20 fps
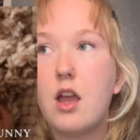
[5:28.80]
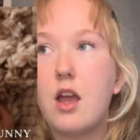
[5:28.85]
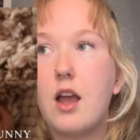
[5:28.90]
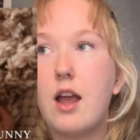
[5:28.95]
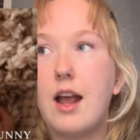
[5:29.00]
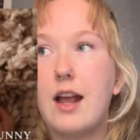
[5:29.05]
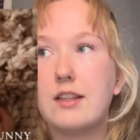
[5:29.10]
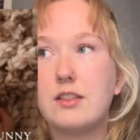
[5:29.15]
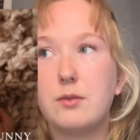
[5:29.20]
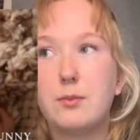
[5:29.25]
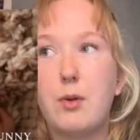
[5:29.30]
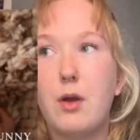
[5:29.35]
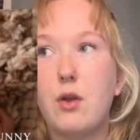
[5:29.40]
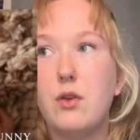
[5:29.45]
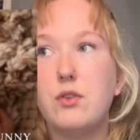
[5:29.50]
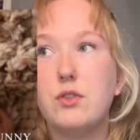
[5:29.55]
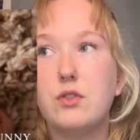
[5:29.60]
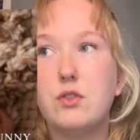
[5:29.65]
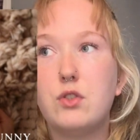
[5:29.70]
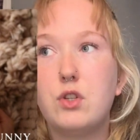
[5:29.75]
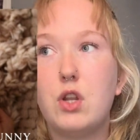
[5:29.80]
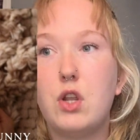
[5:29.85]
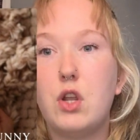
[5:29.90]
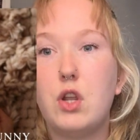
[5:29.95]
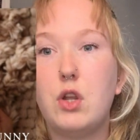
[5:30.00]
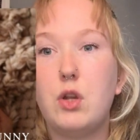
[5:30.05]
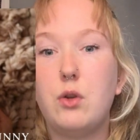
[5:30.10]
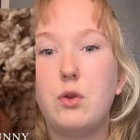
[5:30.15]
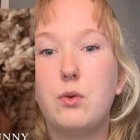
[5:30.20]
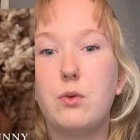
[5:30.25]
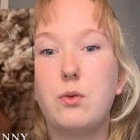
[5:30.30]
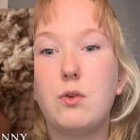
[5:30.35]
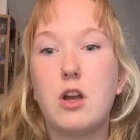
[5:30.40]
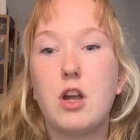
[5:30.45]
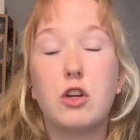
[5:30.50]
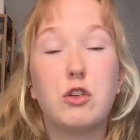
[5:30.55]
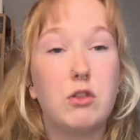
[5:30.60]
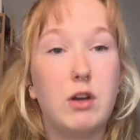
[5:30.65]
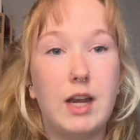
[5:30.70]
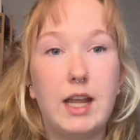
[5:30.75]
as opposed to
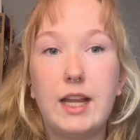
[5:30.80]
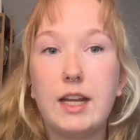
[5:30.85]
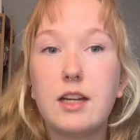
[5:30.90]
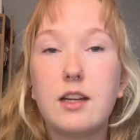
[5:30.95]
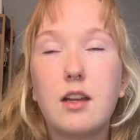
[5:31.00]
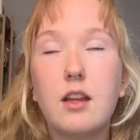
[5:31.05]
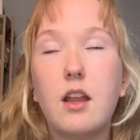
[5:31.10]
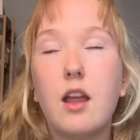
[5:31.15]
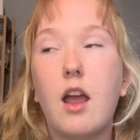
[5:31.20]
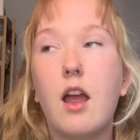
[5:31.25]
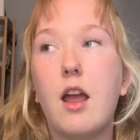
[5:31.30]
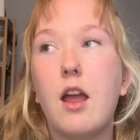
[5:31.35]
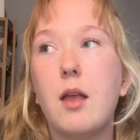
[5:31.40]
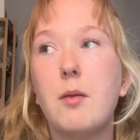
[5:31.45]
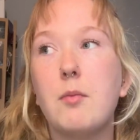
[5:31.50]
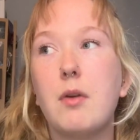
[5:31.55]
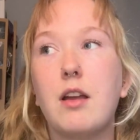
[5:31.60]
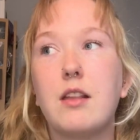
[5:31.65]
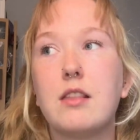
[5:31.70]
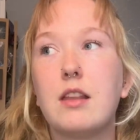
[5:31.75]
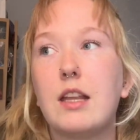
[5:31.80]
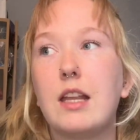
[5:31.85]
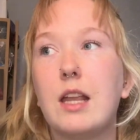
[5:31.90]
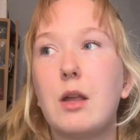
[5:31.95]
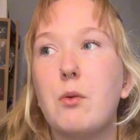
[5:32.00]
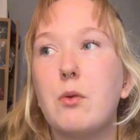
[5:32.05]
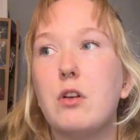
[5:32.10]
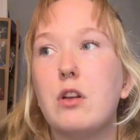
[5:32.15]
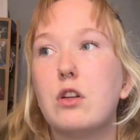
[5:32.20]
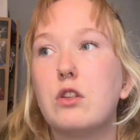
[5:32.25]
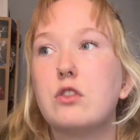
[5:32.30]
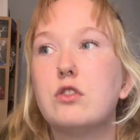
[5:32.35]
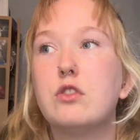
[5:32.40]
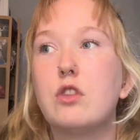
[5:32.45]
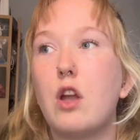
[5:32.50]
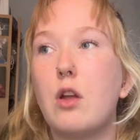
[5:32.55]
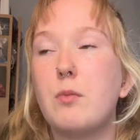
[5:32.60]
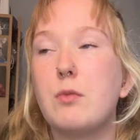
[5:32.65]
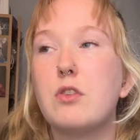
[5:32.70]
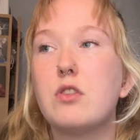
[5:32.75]
acrylic. I think it would look so
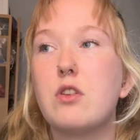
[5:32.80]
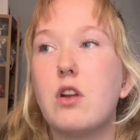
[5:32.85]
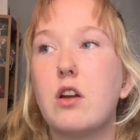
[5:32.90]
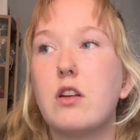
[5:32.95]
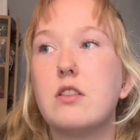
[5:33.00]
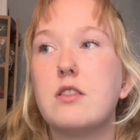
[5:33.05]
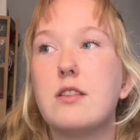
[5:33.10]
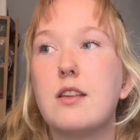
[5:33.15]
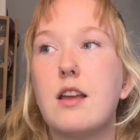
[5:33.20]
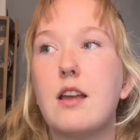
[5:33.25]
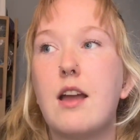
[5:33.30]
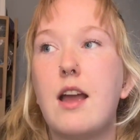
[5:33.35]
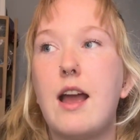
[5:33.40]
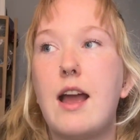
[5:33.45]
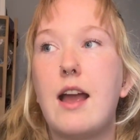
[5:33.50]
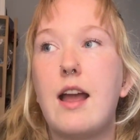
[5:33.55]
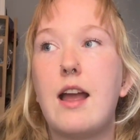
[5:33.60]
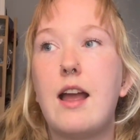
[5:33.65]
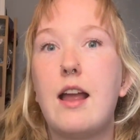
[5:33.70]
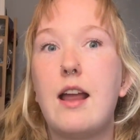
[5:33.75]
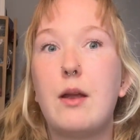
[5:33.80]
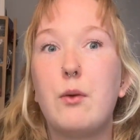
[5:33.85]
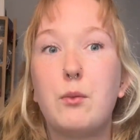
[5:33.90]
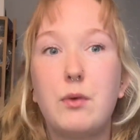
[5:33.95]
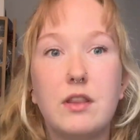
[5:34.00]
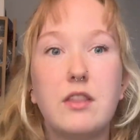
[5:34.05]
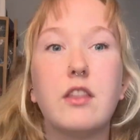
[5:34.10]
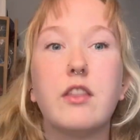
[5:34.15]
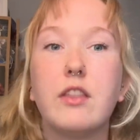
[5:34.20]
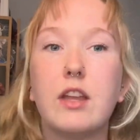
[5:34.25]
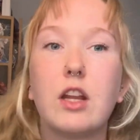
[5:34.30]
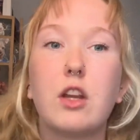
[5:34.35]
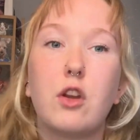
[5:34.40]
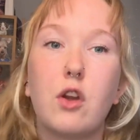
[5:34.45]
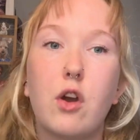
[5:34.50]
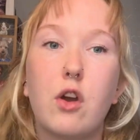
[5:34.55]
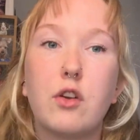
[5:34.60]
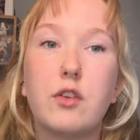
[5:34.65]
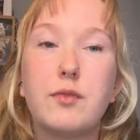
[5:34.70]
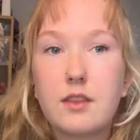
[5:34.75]
much nicer with the thick
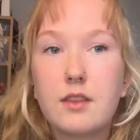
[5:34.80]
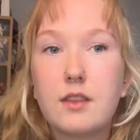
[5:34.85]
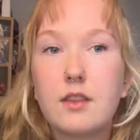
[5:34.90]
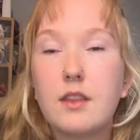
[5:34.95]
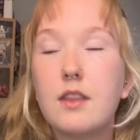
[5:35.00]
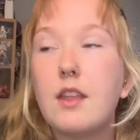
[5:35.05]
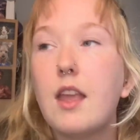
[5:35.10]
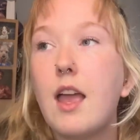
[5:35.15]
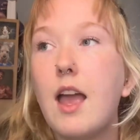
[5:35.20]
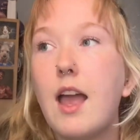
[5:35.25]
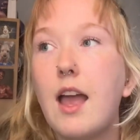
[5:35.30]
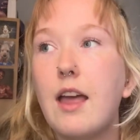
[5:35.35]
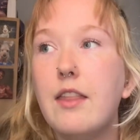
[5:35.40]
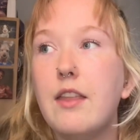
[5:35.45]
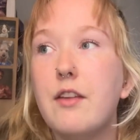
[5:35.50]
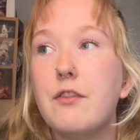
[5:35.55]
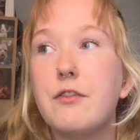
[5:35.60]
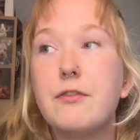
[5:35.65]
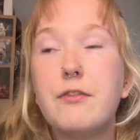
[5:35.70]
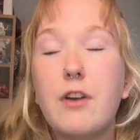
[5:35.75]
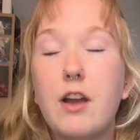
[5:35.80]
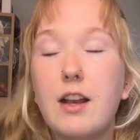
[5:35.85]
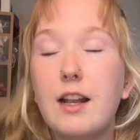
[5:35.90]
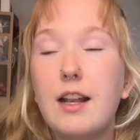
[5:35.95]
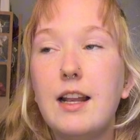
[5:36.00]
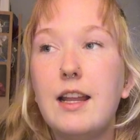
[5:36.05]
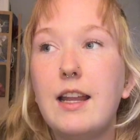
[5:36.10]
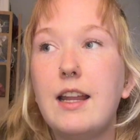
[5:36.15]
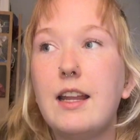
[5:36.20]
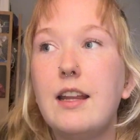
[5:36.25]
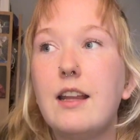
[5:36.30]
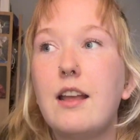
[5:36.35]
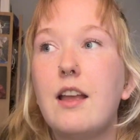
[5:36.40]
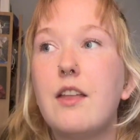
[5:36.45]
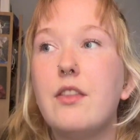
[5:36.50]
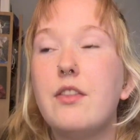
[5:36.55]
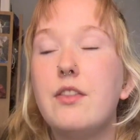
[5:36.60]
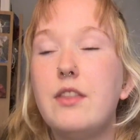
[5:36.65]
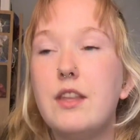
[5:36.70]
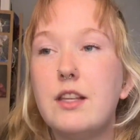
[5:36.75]
yarn. And then finally,
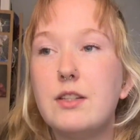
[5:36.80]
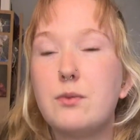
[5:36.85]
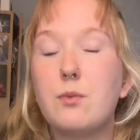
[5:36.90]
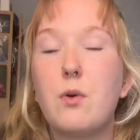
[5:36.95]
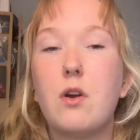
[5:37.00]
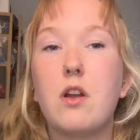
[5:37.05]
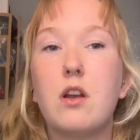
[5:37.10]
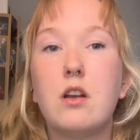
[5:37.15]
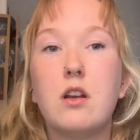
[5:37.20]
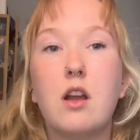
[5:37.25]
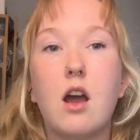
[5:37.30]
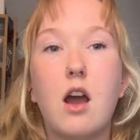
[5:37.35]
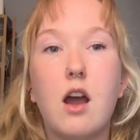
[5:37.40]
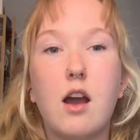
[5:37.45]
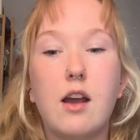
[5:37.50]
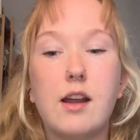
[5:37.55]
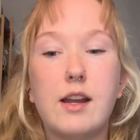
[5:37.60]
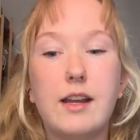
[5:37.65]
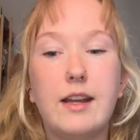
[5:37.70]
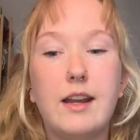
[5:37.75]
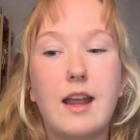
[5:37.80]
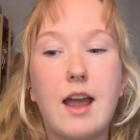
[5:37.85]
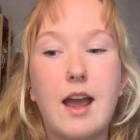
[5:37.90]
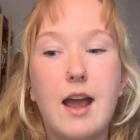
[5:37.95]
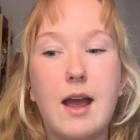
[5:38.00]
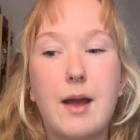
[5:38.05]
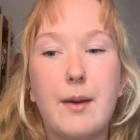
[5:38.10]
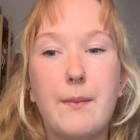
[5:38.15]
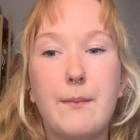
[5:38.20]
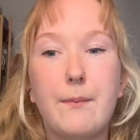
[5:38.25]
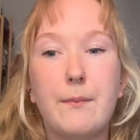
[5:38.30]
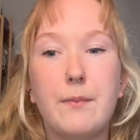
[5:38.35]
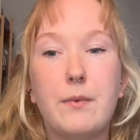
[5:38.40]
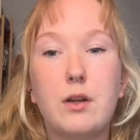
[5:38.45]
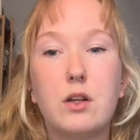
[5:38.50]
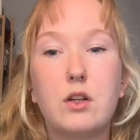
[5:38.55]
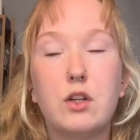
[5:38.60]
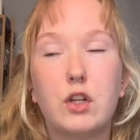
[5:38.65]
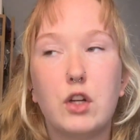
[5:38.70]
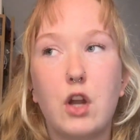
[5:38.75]
this one I am
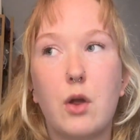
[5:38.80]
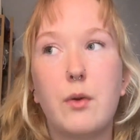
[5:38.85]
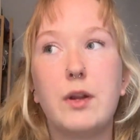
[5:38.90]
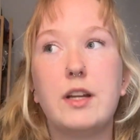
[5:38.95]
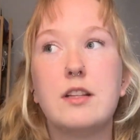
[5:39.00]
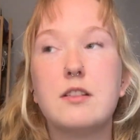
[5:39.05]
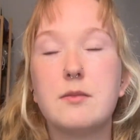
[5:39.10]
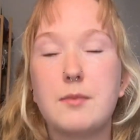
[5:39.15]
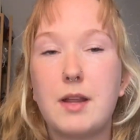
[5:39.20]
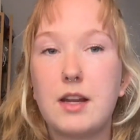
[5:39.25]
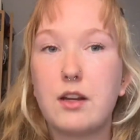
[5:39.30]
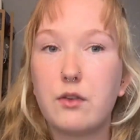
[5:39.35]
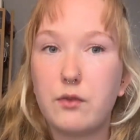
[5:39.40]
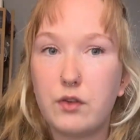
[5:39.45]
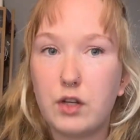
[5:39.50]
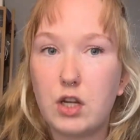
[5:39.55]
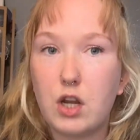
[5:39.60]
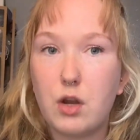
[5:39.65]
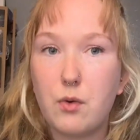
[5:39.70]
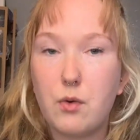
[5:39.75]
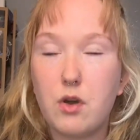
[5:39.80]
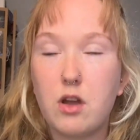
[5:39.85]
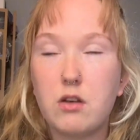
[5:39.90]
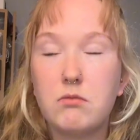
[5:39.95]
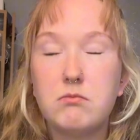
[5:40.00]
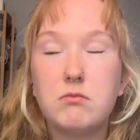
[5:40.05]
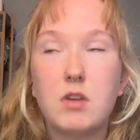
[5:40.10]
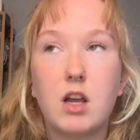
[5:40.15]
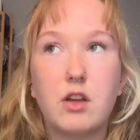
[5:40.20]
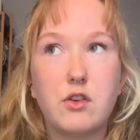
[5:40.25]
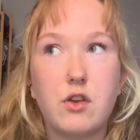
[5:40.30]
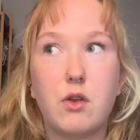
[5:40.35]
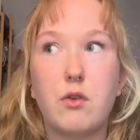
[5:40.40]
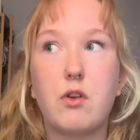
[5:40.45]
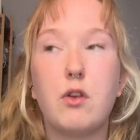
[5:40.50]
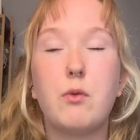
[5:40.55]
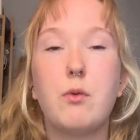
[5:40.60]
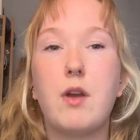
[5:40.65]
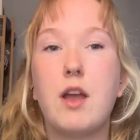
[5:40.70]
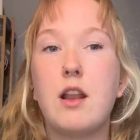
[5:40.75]
going to make a video on. I don't know
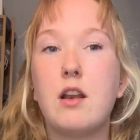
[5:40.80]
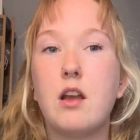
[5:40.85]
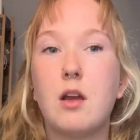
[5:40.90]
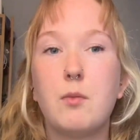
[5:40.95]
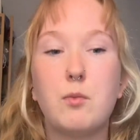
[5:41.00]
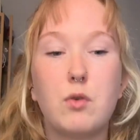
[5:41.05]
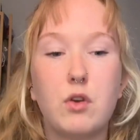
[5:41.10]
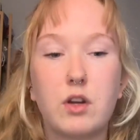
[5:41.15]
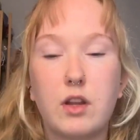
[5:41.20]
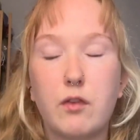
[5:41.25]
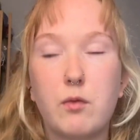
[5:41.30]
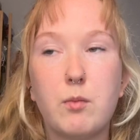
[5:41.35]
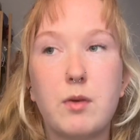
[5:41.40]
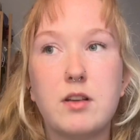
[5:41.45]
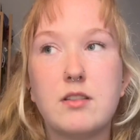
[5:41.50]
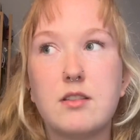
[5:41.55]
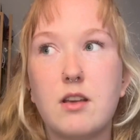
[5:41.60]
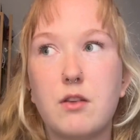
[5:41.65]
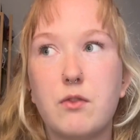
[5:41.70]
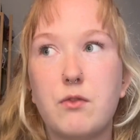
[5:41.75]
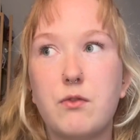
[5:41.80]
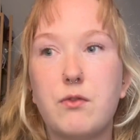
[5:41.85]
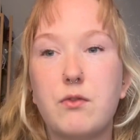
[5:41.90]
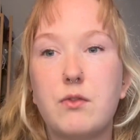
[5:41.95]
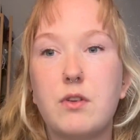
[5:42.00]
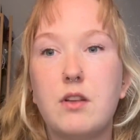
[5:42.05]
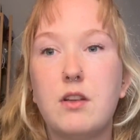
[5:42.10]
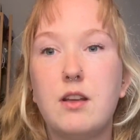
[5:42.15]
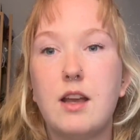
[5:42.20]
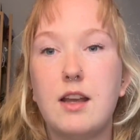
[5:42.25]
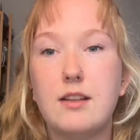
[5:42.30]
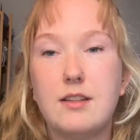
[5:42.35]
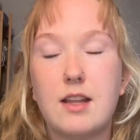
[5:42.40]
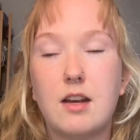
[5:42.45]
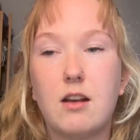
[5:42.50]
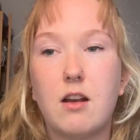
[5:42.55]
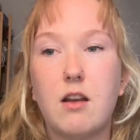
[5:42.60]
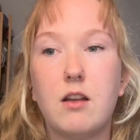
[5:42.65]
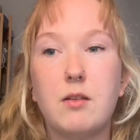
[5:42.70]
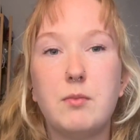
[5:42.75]
when. I'm not giving myself a
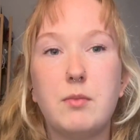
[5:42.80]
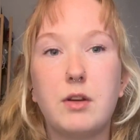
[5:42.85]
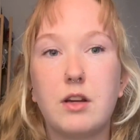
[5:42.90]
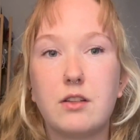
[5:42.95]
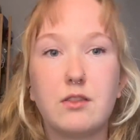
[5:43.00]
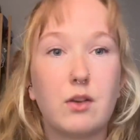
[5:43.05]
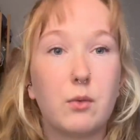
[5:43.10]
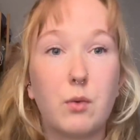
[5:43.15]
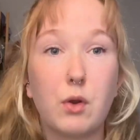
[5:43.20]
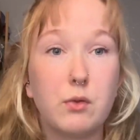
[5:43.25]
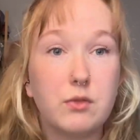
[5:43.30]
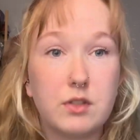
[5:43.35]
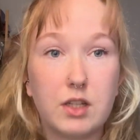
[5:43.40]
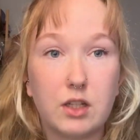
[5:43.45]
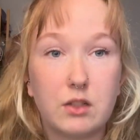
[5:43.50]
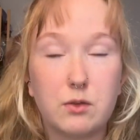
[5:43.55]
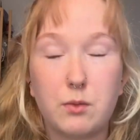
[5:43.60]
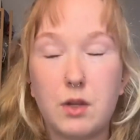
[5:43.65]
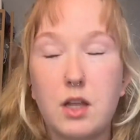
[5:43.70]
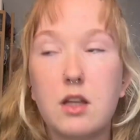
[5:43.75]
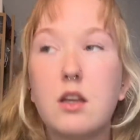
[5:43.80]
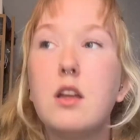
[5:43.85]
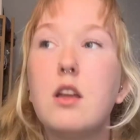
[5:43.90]
deadline because I won't stick to it.